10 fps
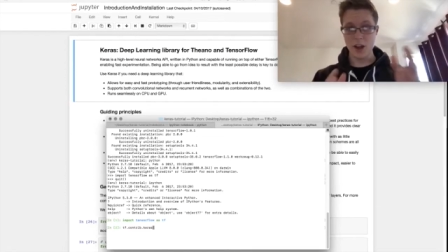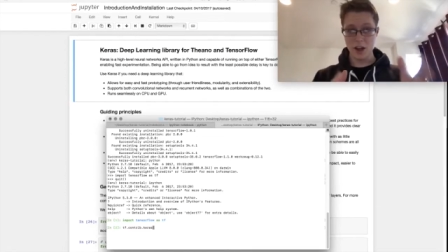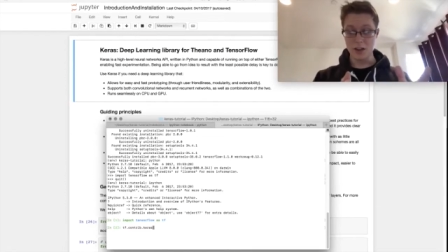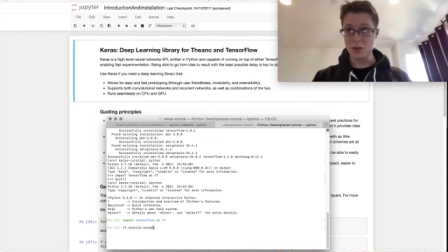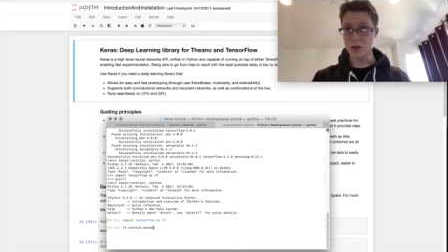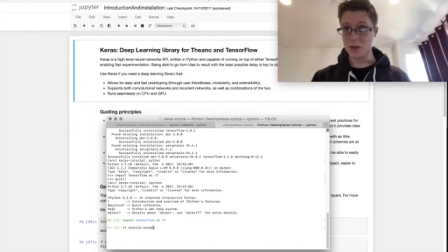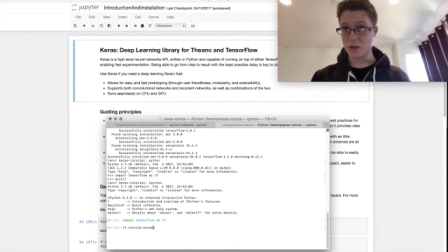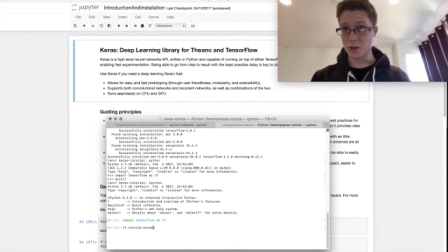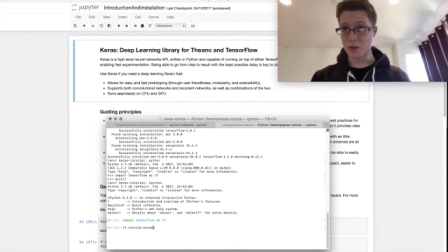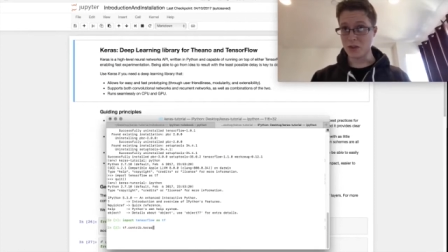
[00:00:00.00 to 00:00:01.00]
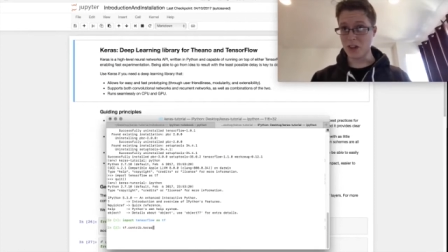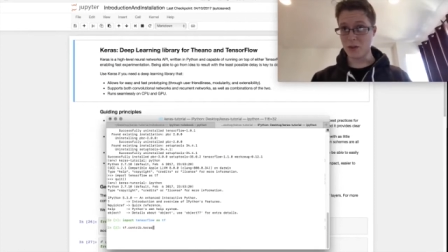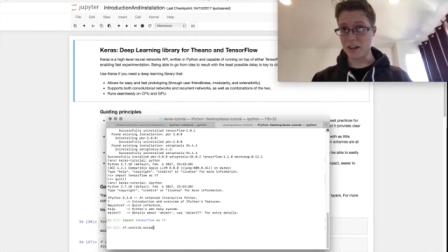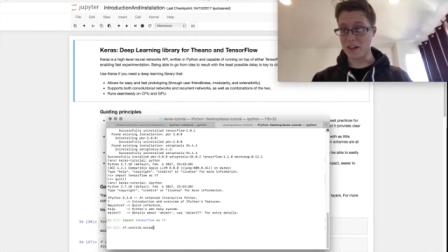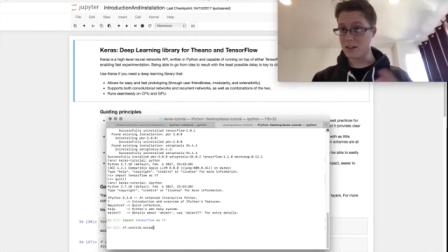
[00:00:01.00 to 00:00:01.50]
Uh, this is a cool discovery
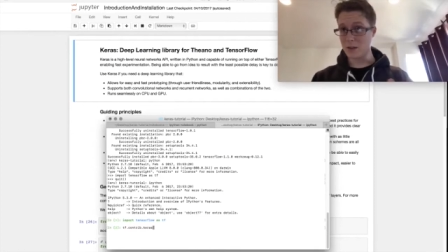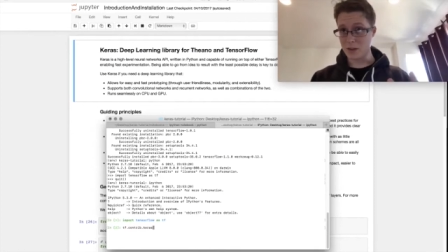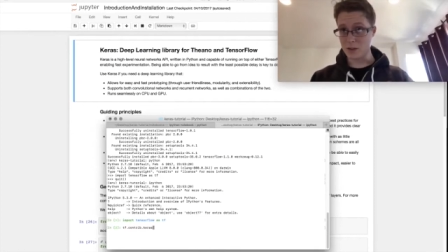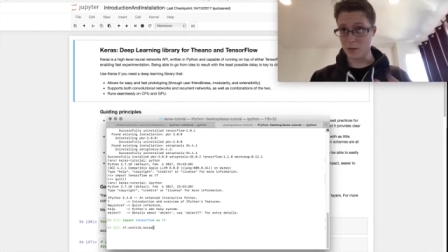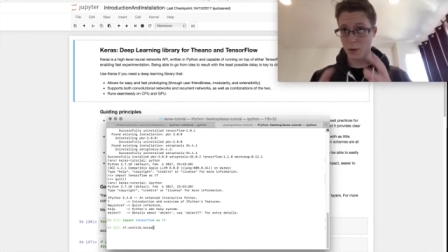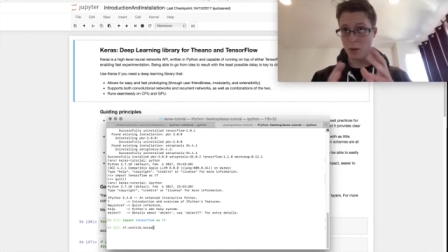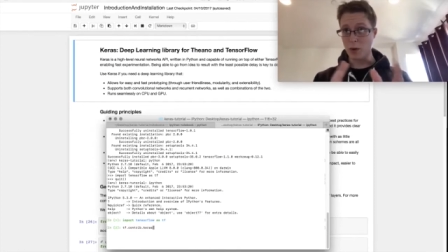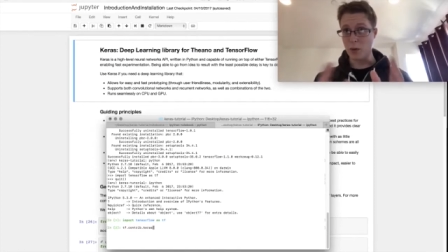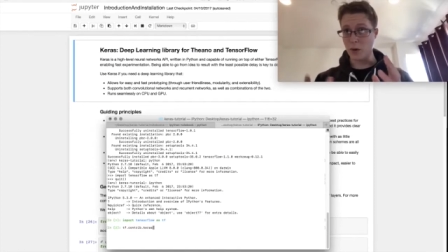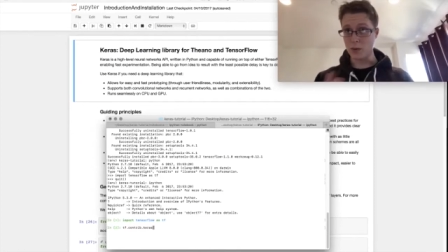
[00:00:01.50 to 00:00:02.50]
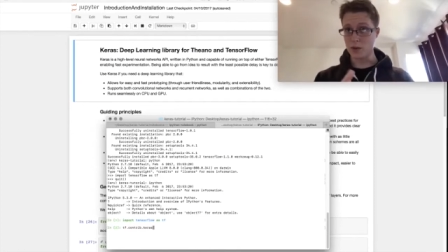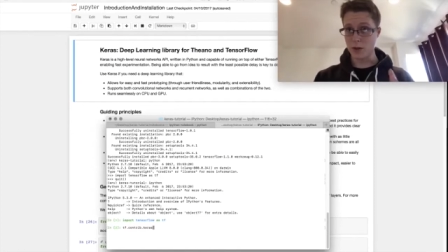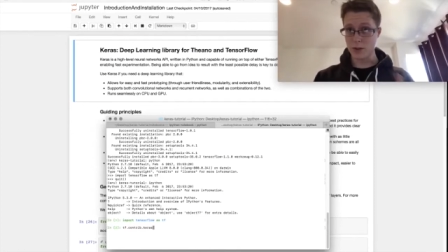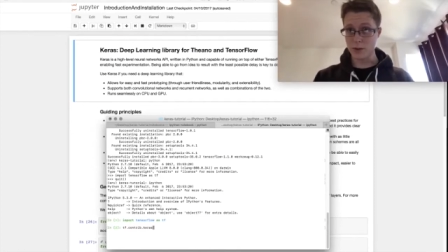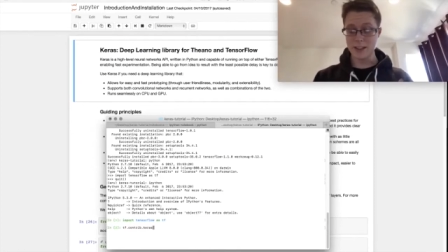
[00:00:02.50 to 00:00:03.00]
I didn't know TensorFlow 1.1 was
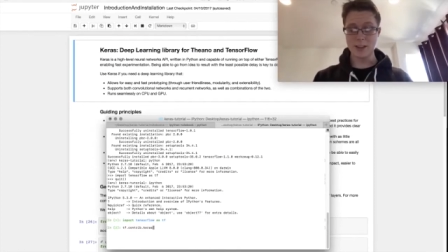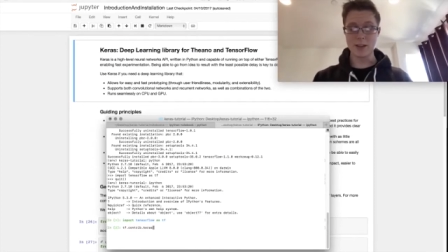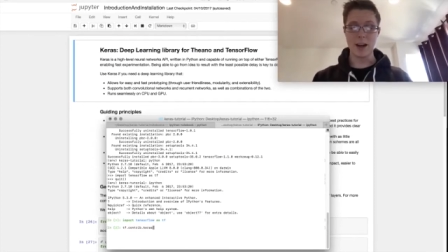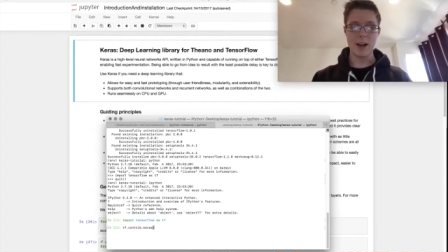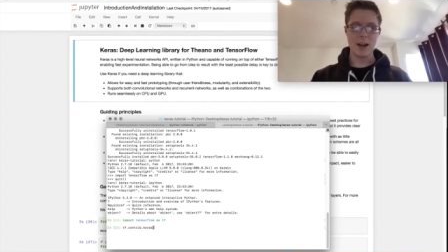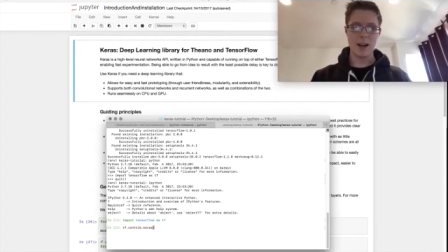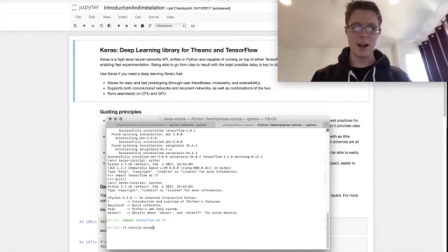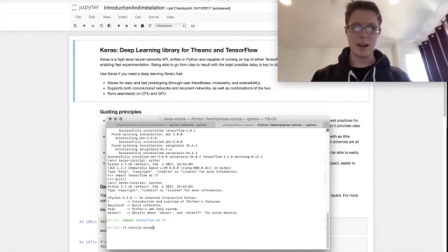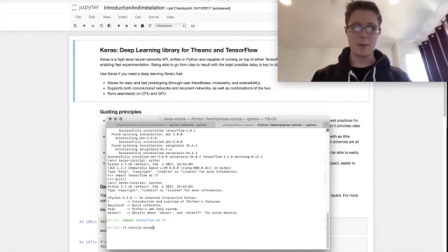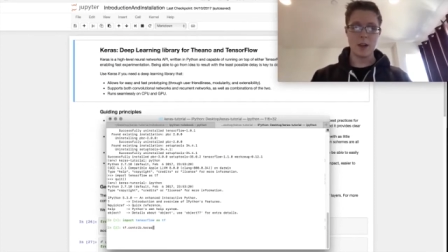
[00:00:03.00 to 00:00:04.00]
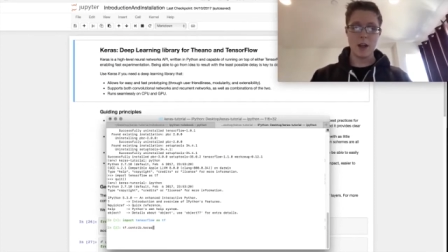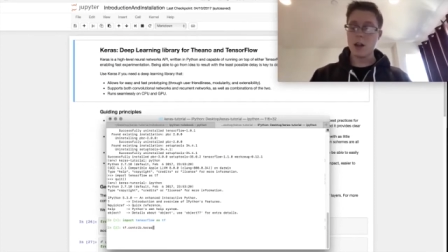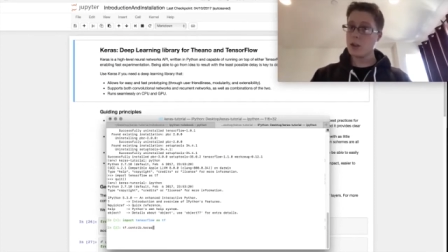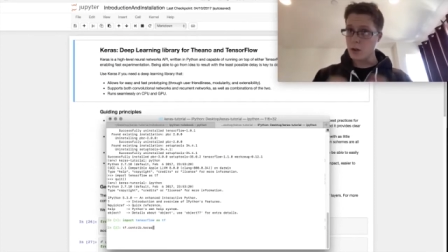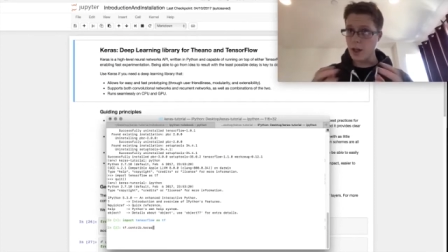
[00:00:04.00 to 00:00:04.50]
already released. Um,
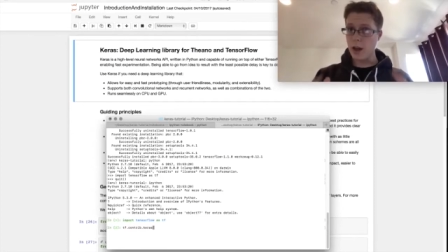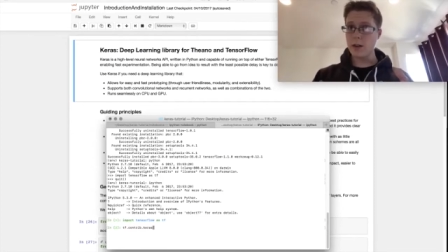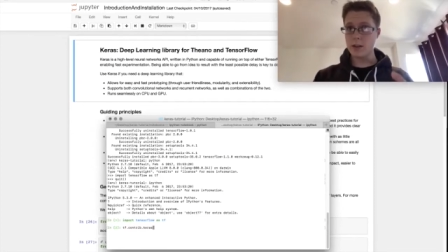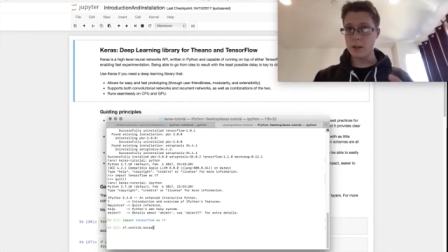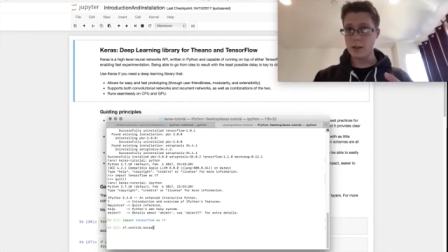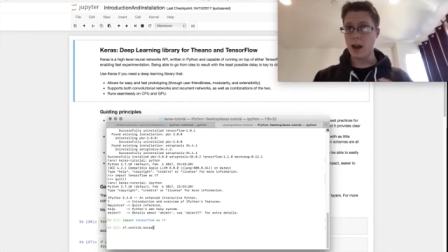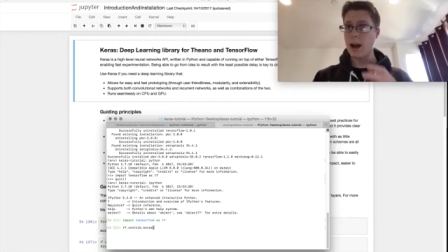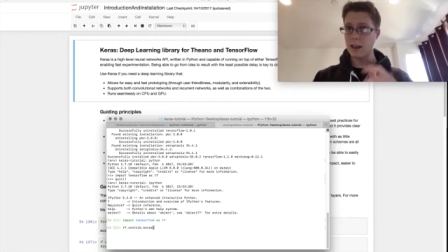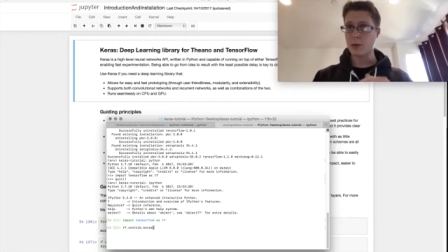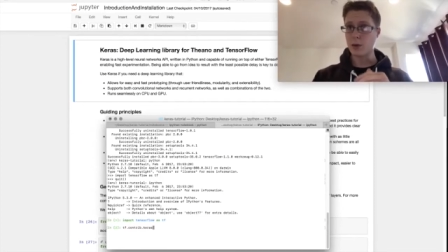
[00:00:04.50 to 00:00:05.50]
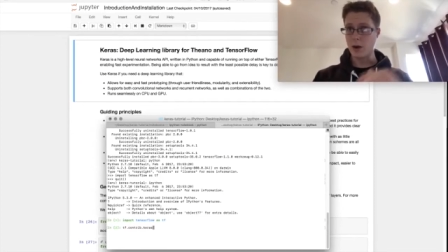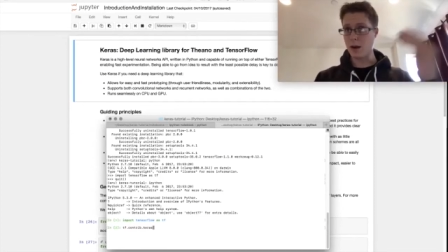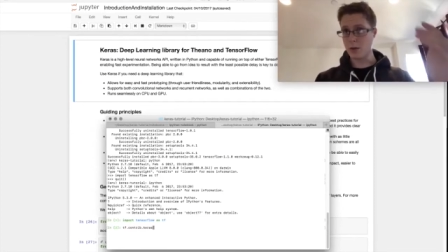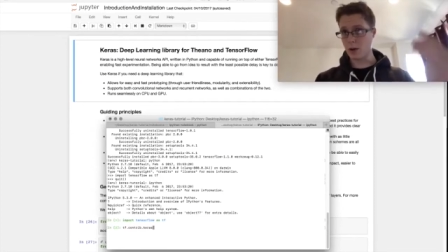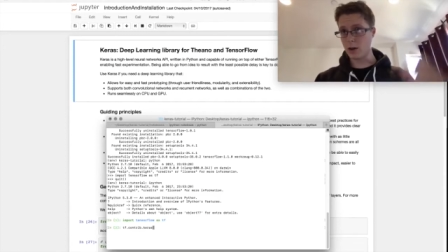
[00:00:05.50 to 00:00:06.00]
so Keras is a high-level
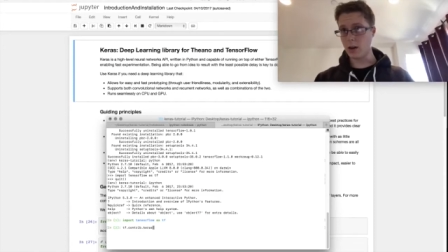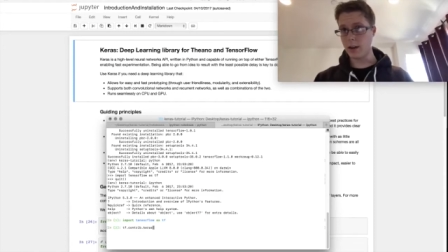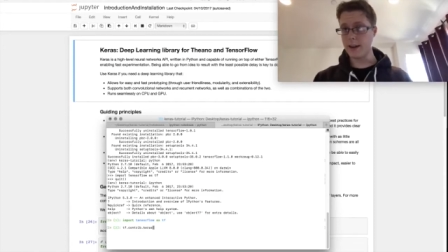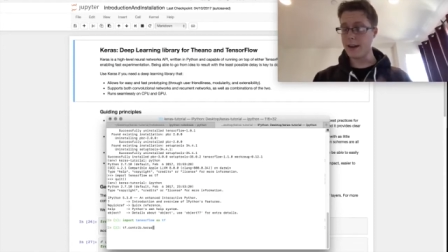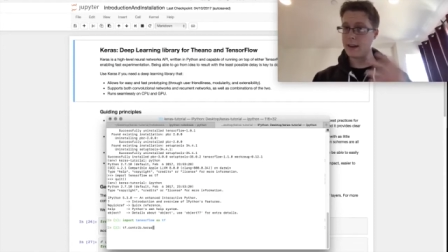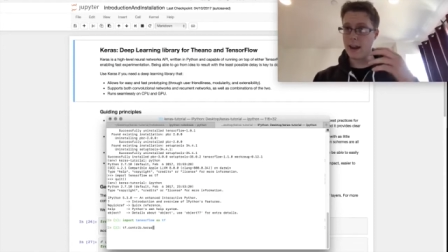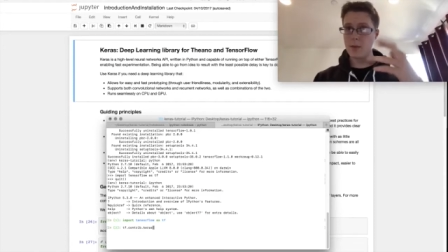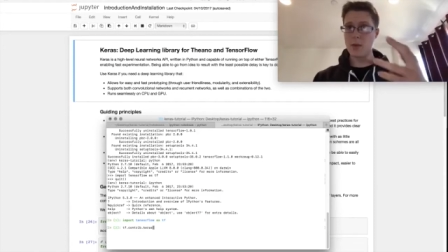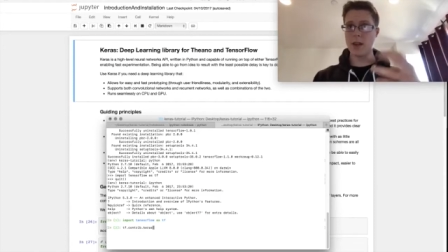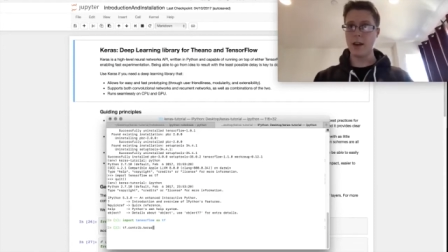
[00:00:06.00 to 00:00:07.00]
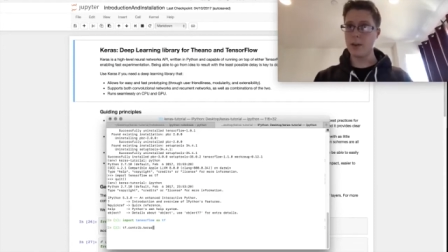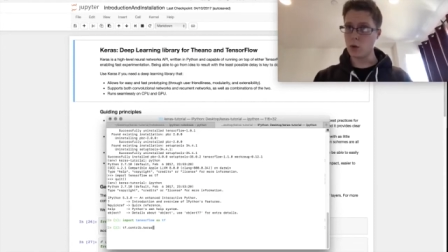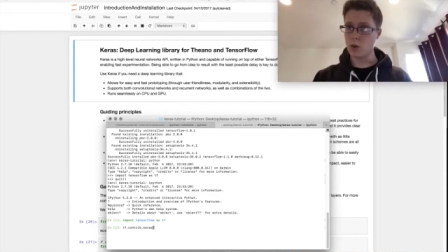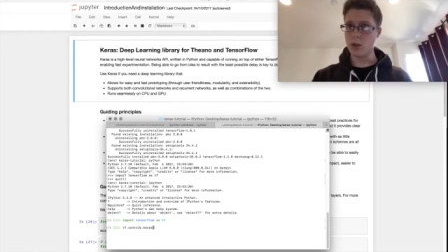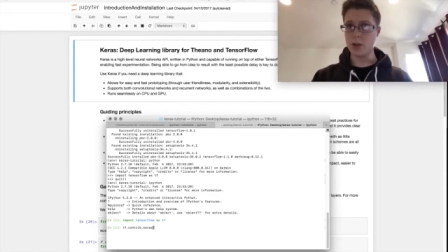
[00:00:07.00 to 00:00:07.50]
wrapper, an, an, API in
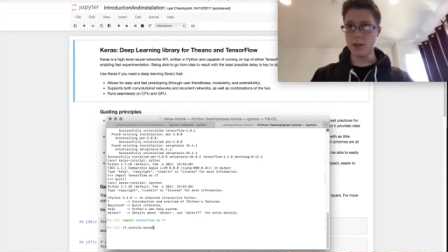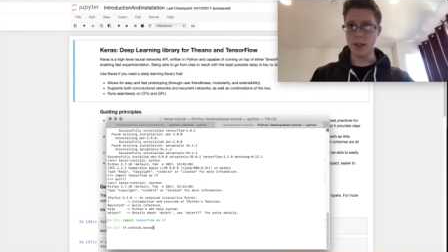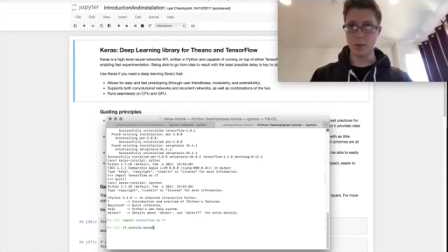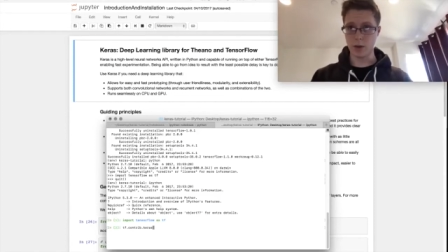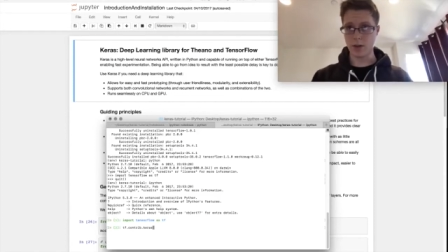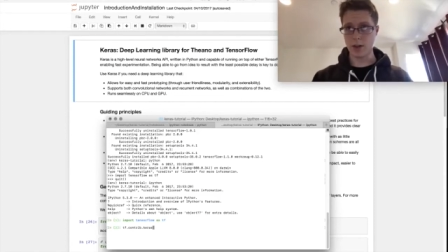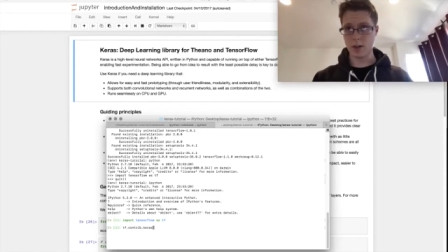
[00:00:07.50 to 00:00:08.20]
order to do deep learning.